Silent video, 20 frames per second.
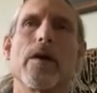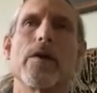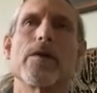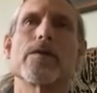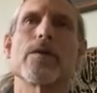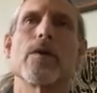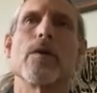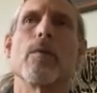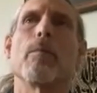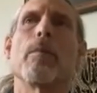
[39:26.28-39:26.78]

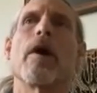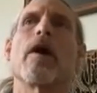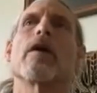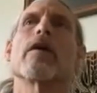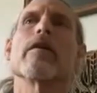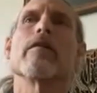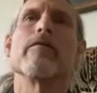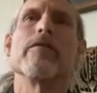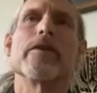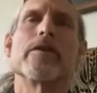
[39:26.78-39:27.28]
So
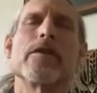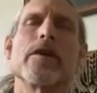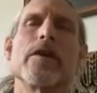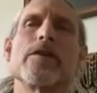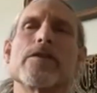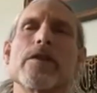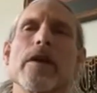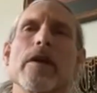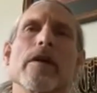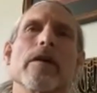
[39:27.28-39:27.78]
part of the
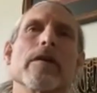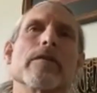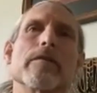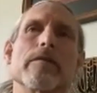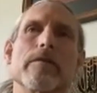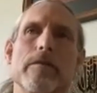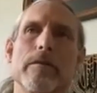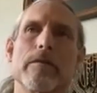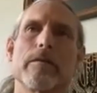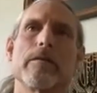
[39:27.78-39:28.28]
teaching
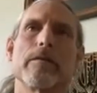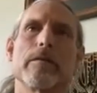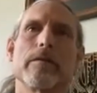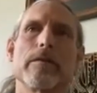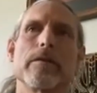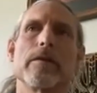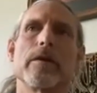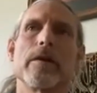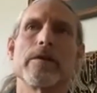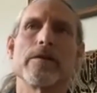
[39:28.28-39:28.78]

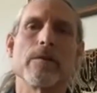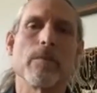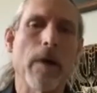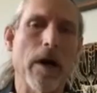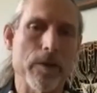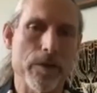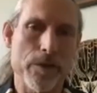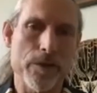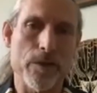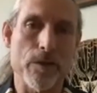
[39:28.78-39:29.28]
is
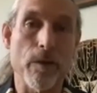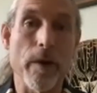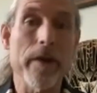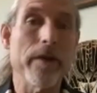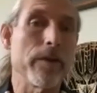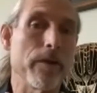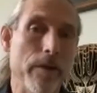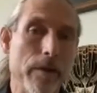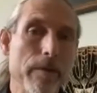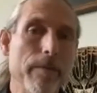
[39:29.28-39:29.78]
about
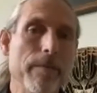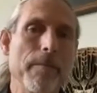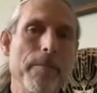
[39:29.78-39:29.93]
surrender.